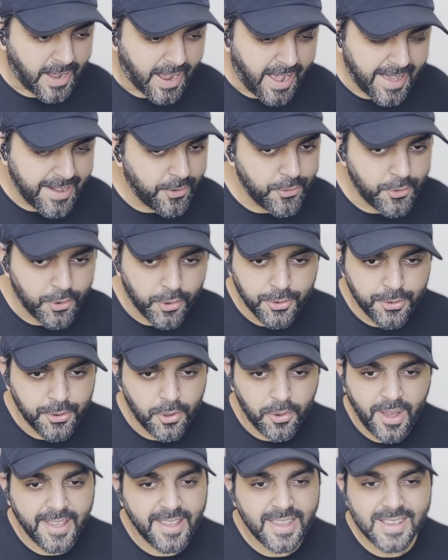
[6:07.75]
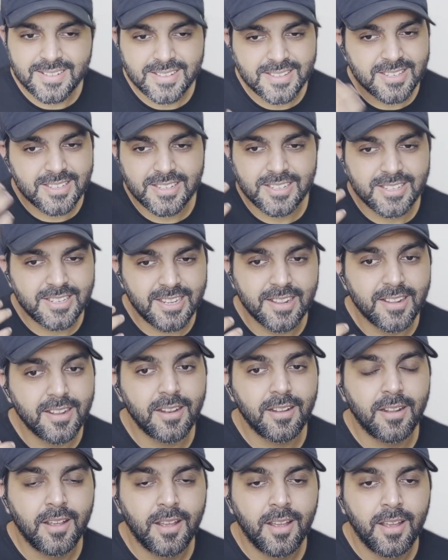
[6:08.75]
don't know. No, I can
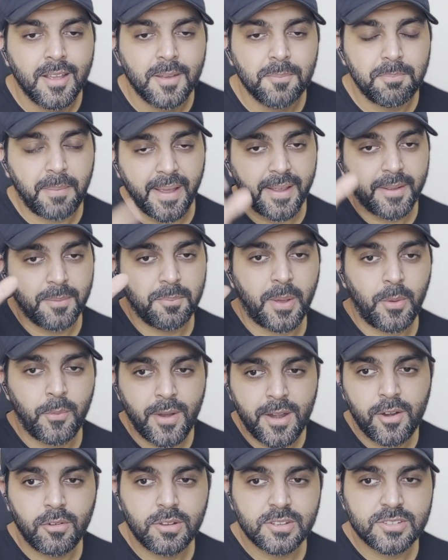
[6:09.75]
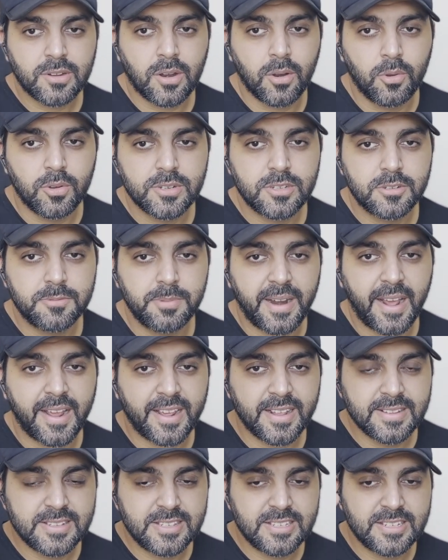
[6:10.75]
still, my window is closed, but I
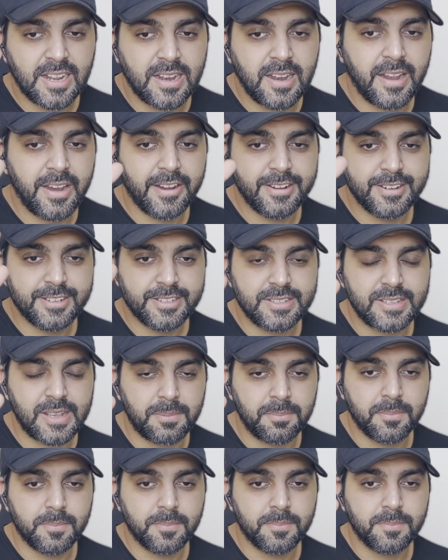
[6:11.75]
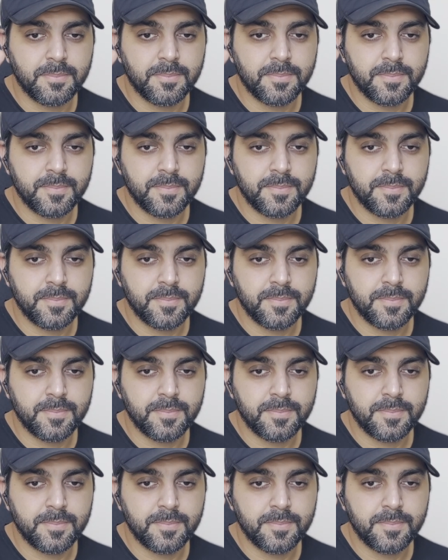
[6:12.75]
can still hear some